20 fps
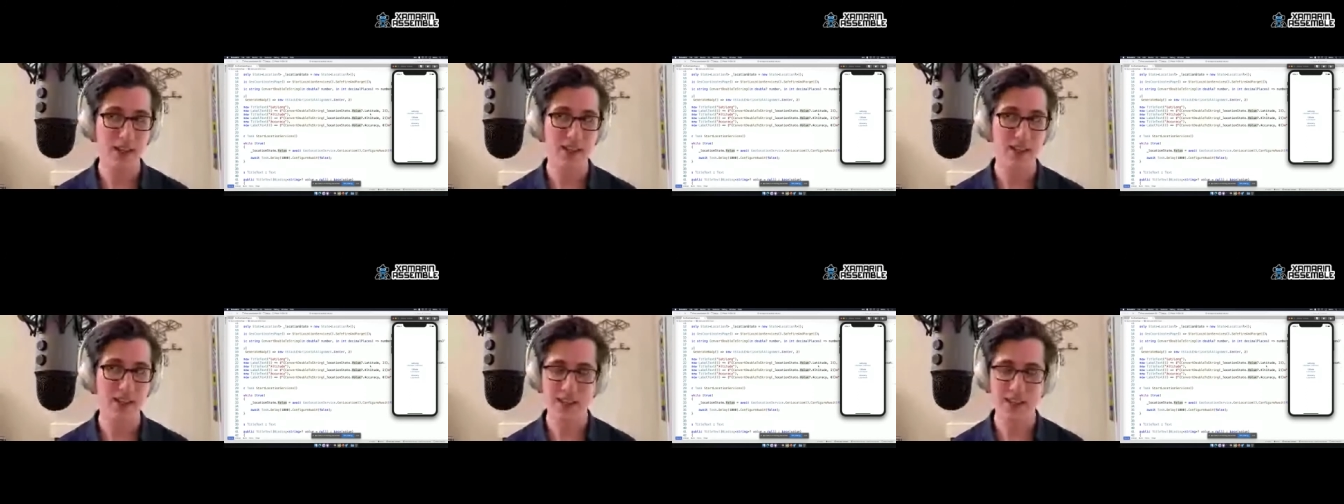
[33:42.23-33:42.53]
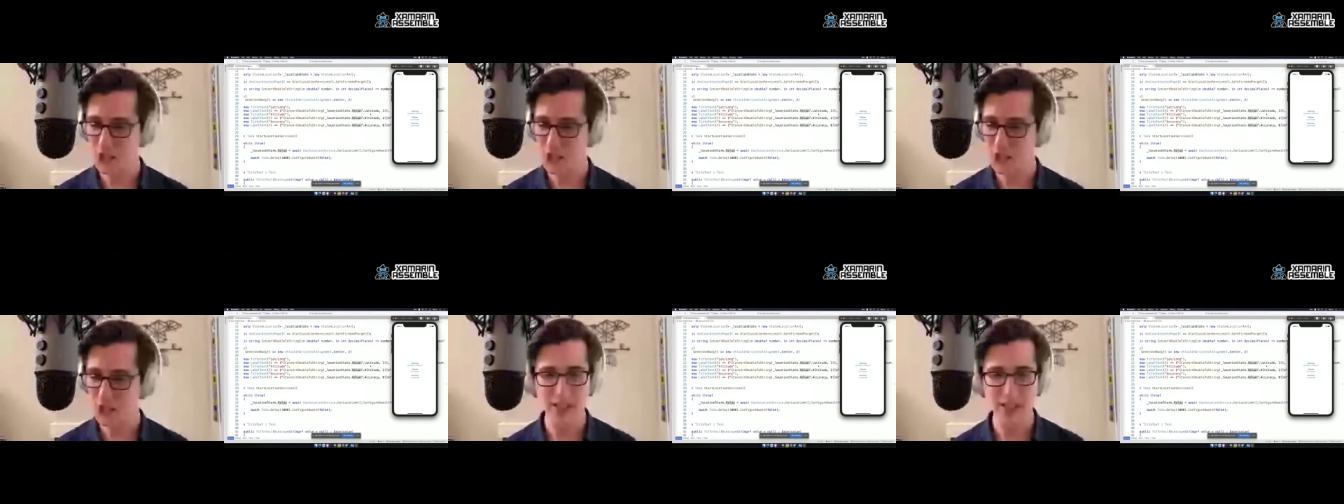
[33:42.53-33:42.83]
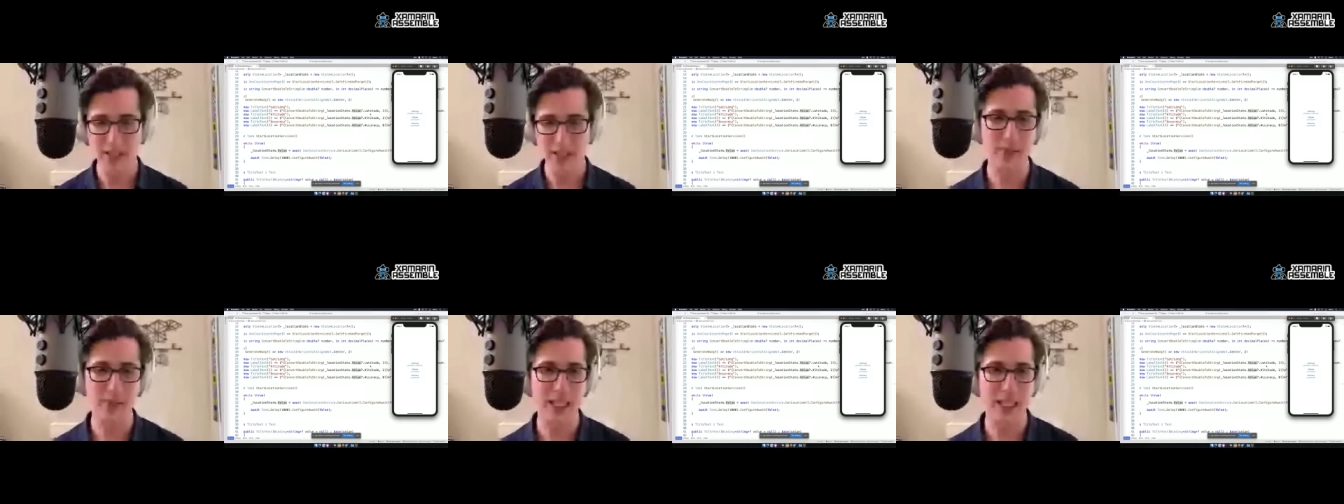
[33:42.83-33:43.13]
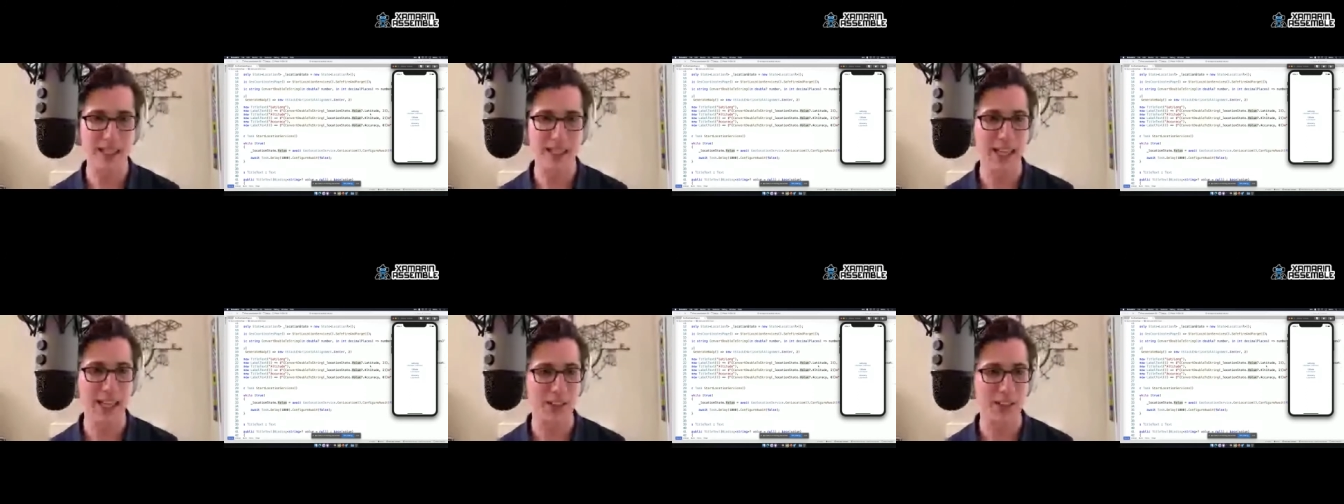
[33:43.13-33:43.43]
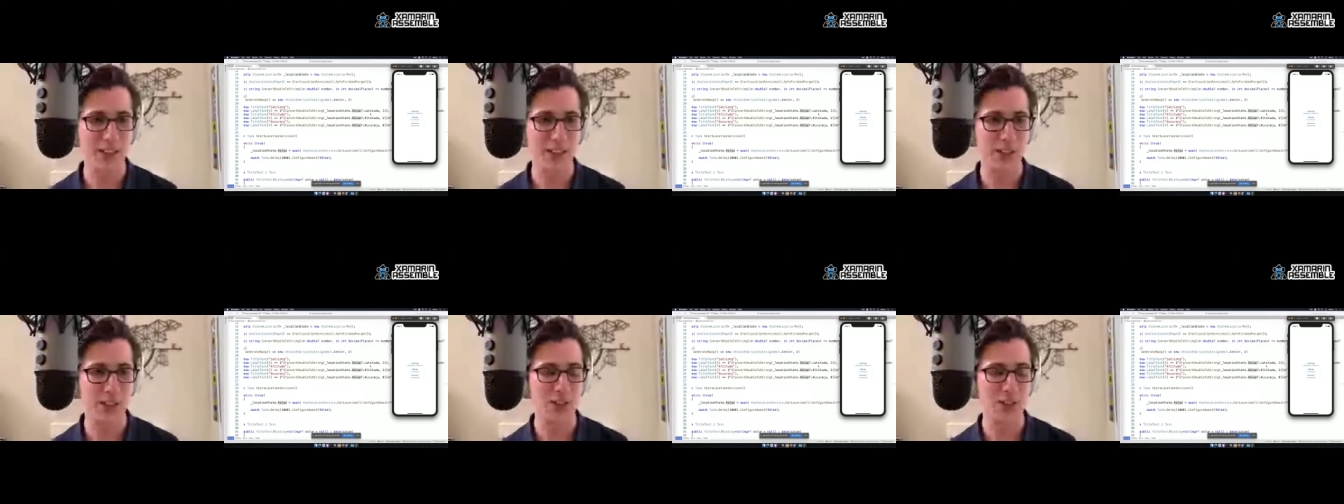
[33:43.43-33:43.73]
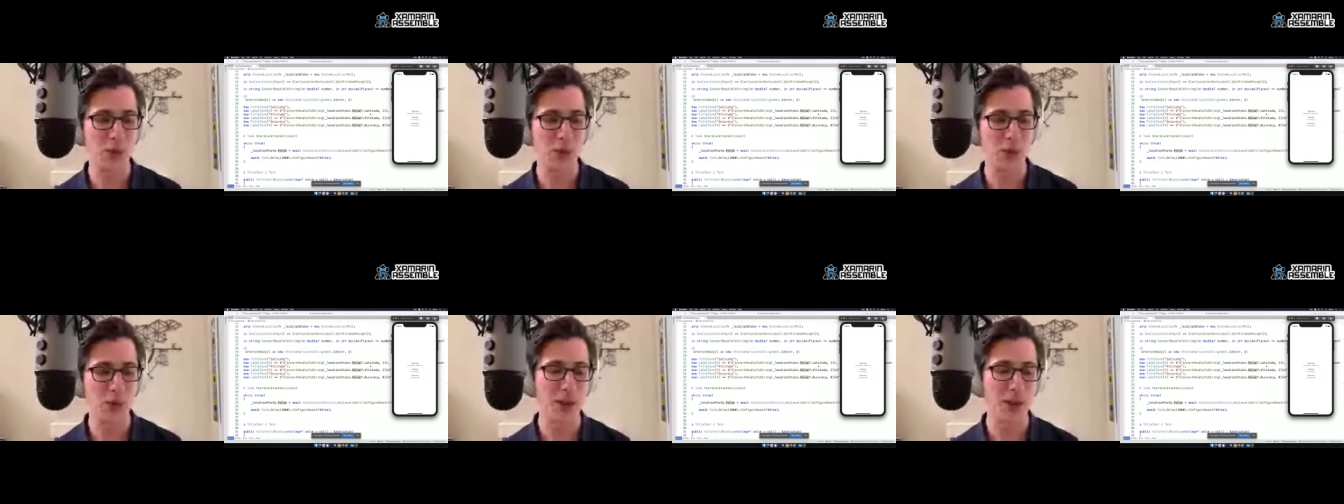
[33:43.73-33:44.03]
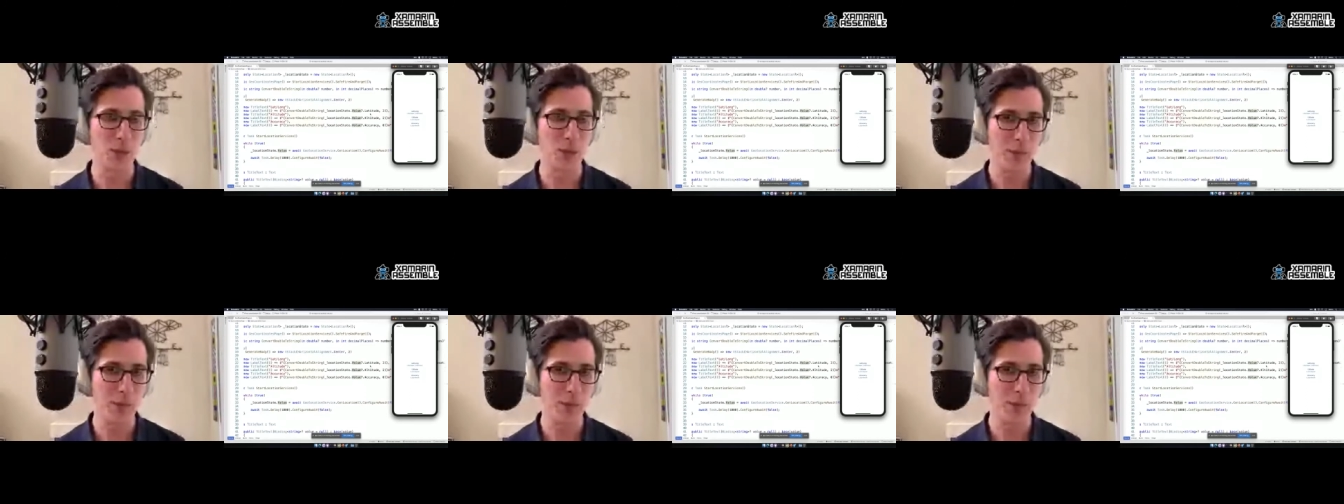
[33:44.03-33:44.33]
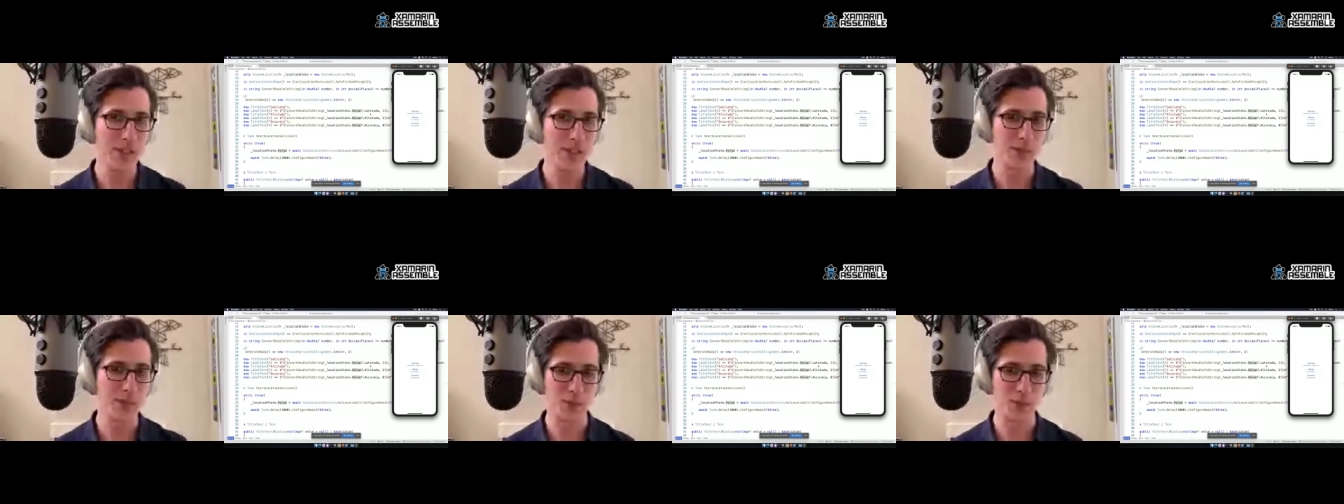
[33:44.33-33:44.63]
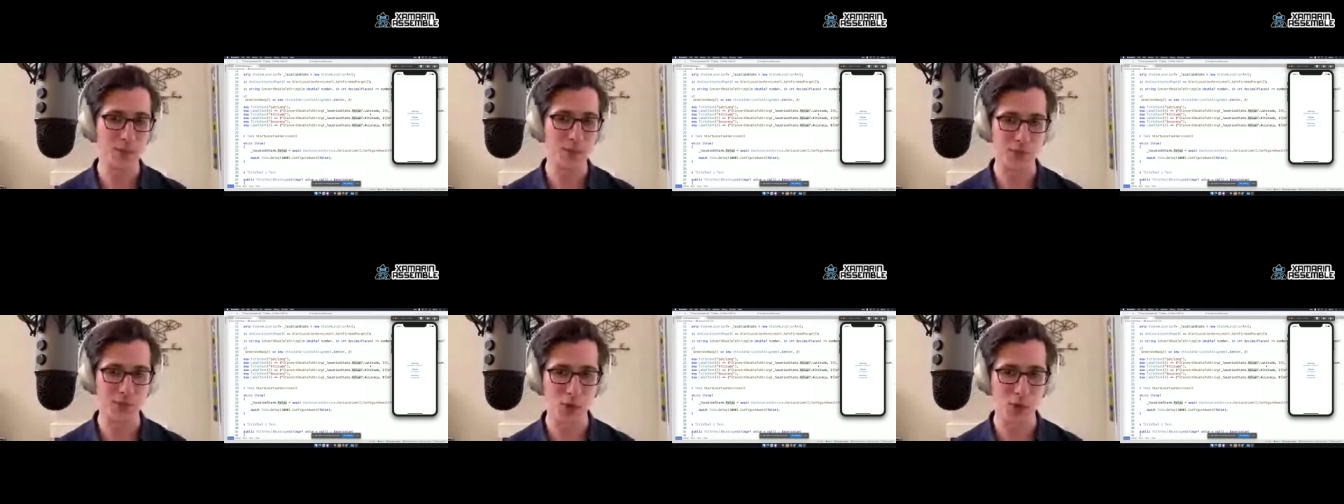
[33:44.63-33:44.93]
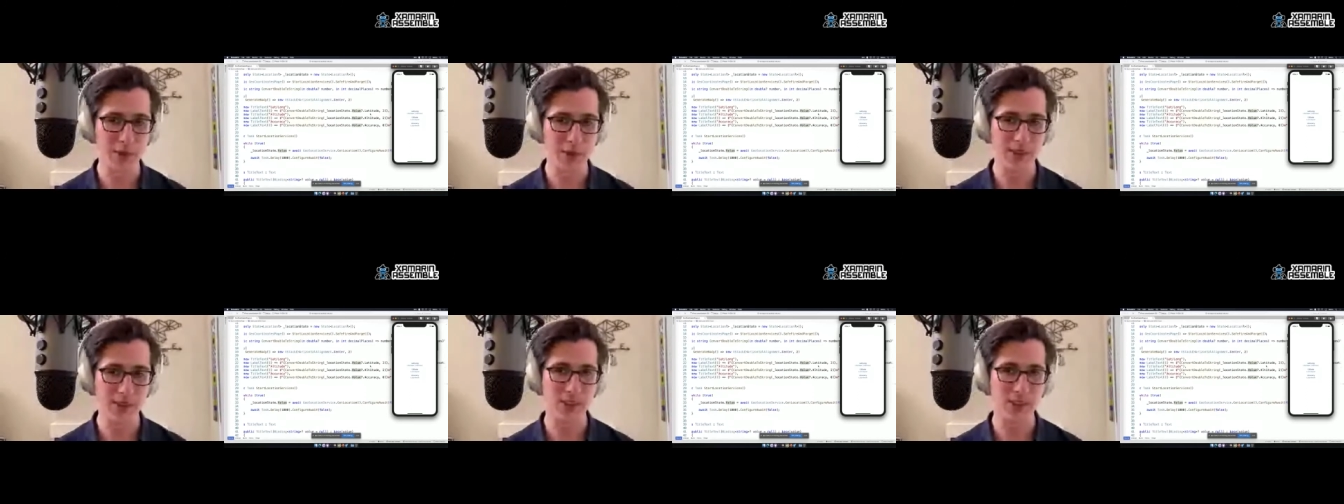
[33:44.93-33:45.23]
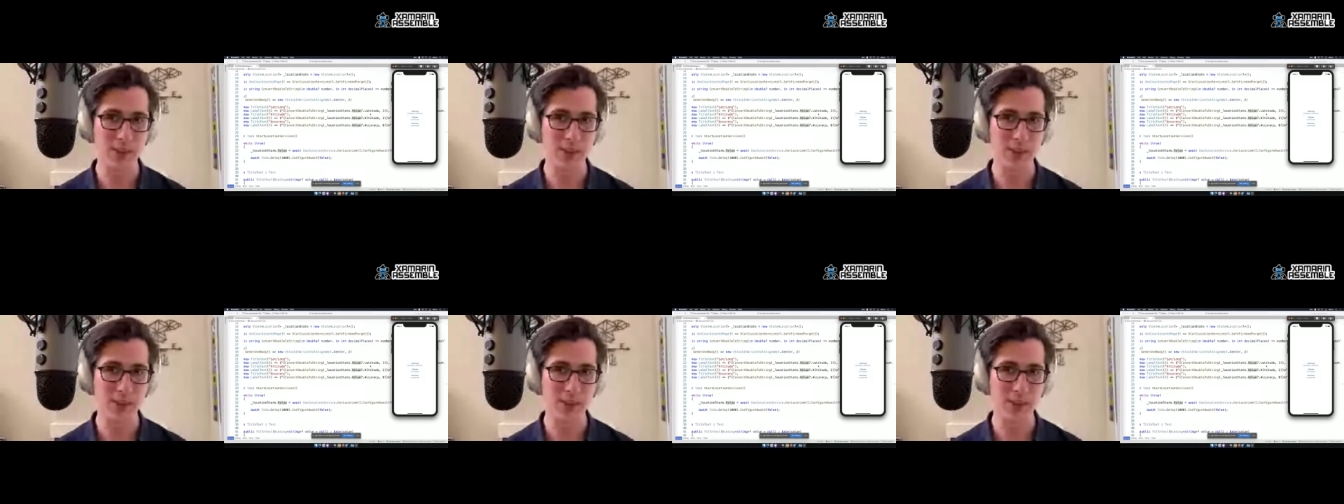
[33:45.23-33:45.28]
let's only update the altitude. So there will be some performance